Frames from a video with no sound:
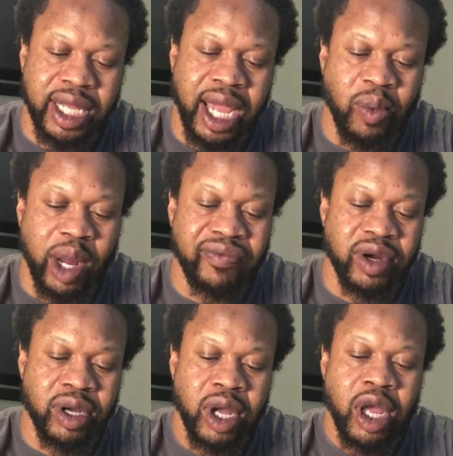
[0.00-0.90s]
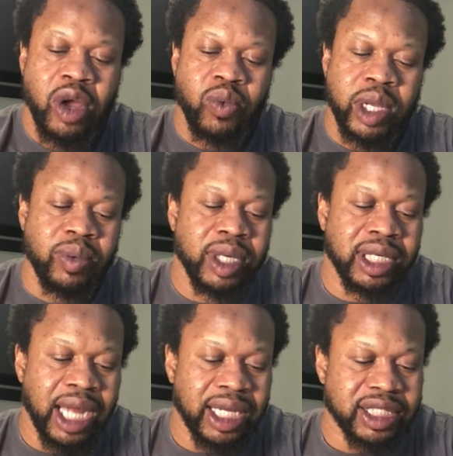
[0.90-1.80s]
However, we would
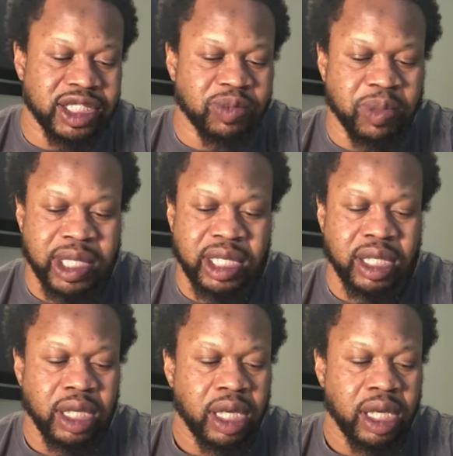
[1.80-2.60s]
like to speak